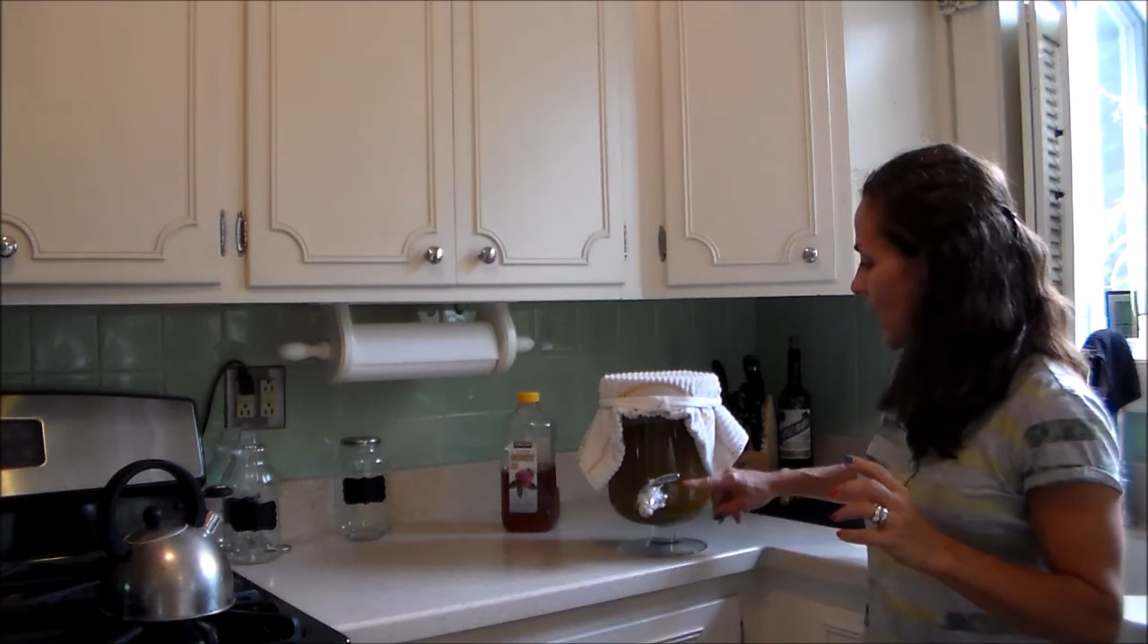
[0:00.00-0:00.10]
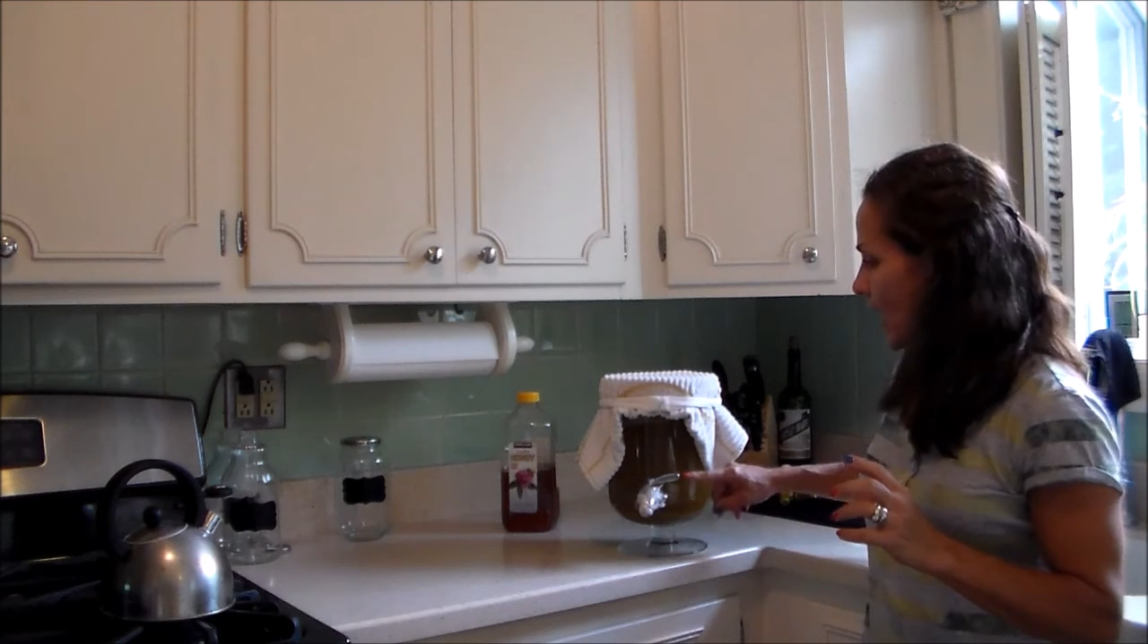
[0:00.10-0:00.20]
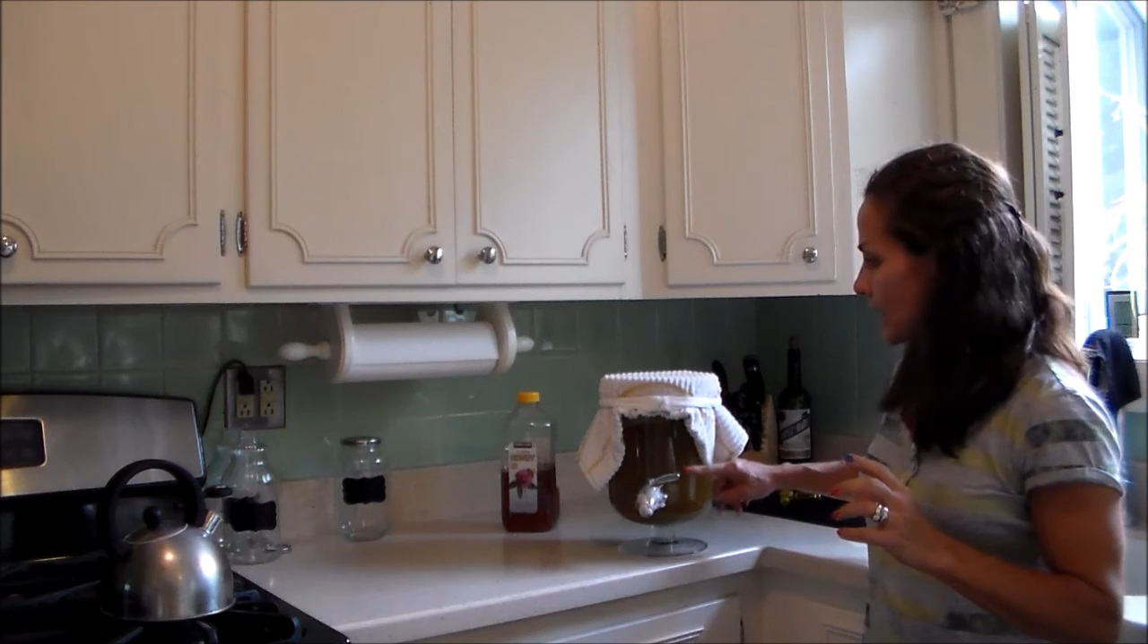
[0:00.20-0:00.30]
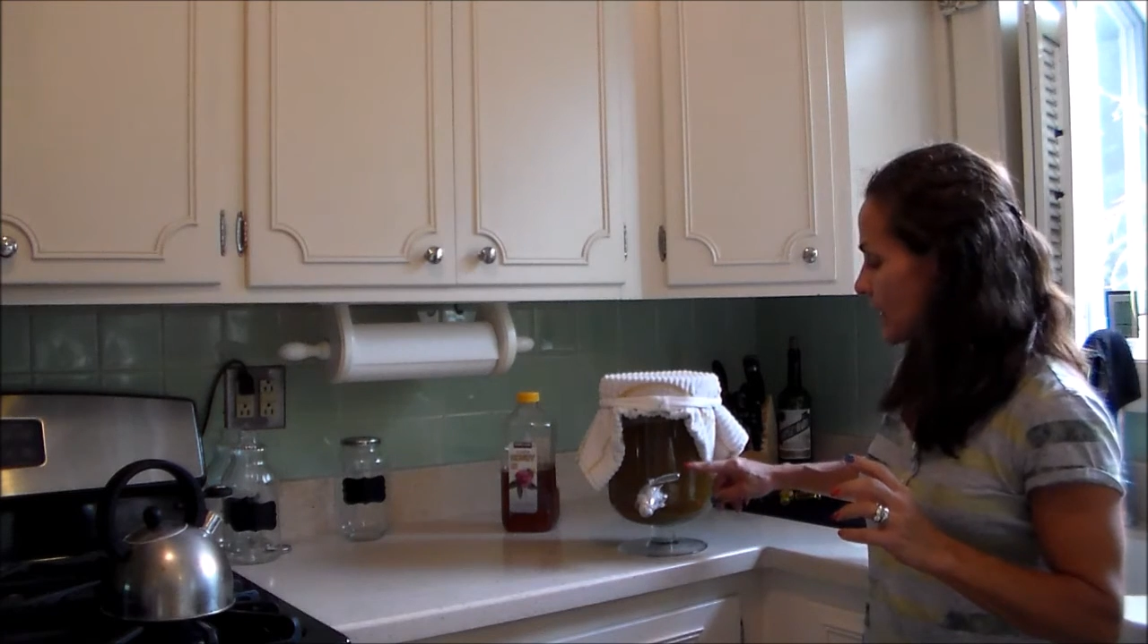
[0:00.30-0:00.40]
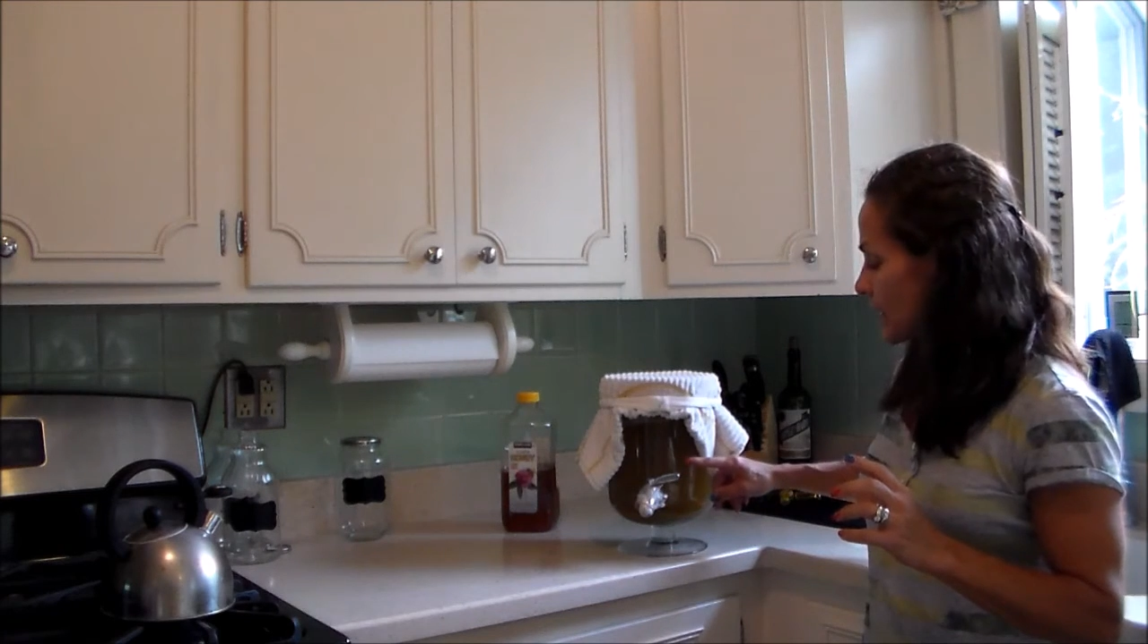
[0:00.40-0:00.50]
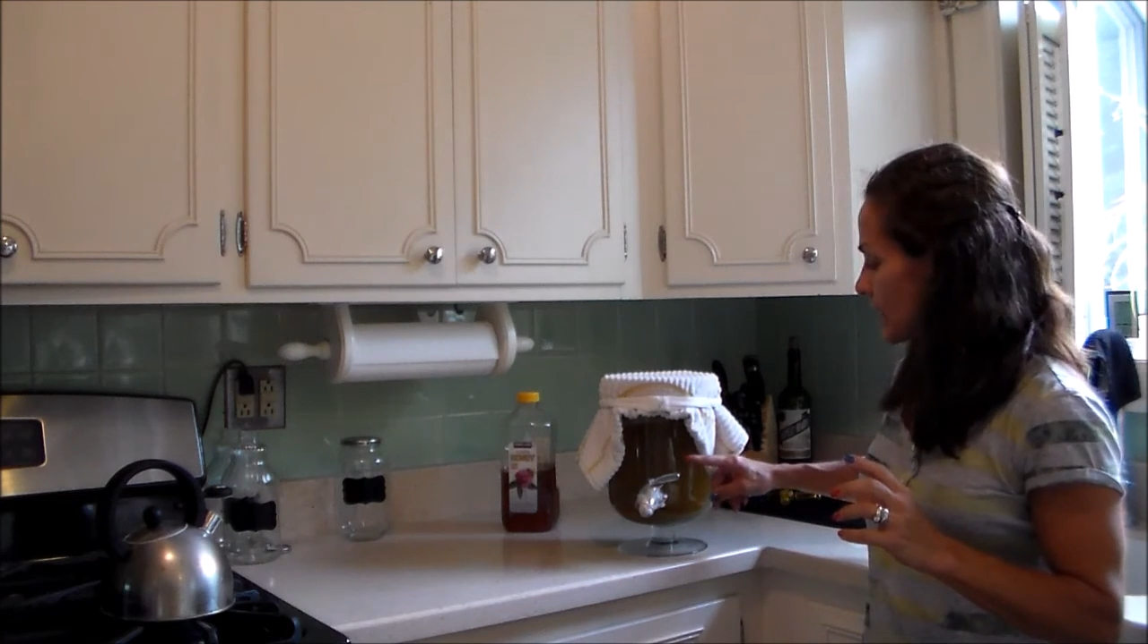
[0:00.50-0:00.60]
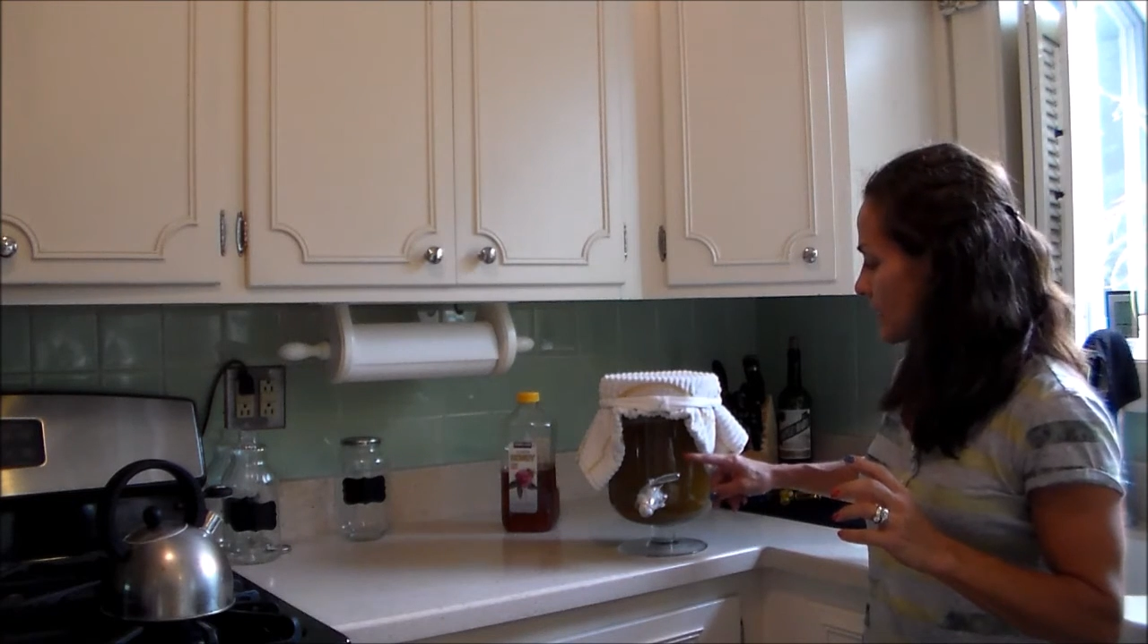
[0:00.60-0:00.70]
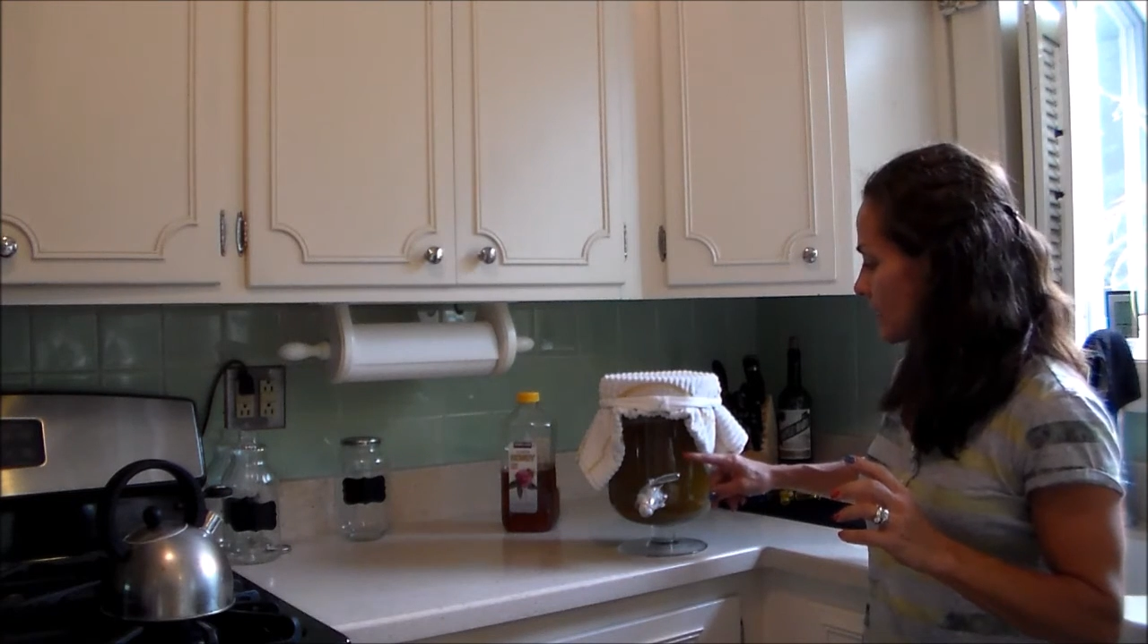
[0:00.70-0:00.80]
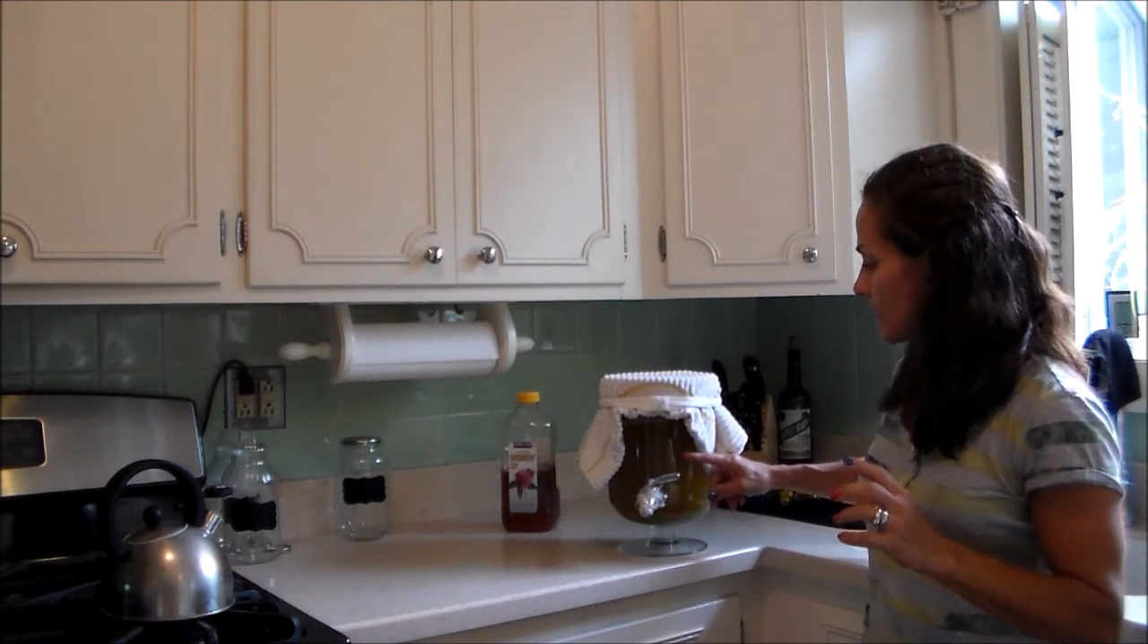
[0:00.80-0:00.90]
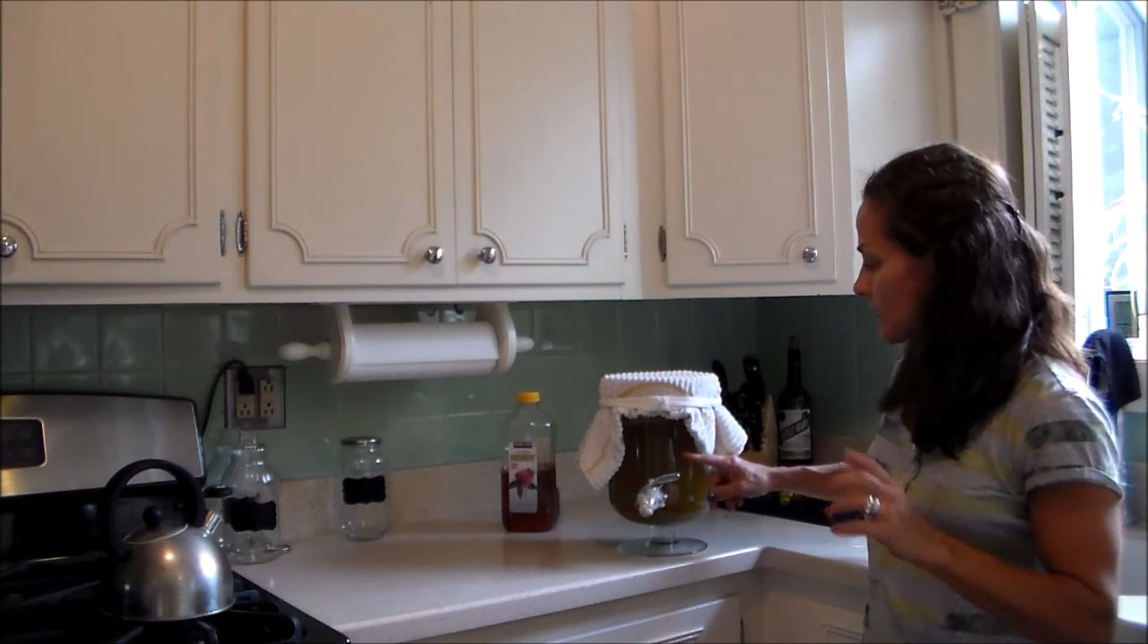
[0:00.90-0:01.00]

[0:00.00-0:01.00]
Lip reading: added,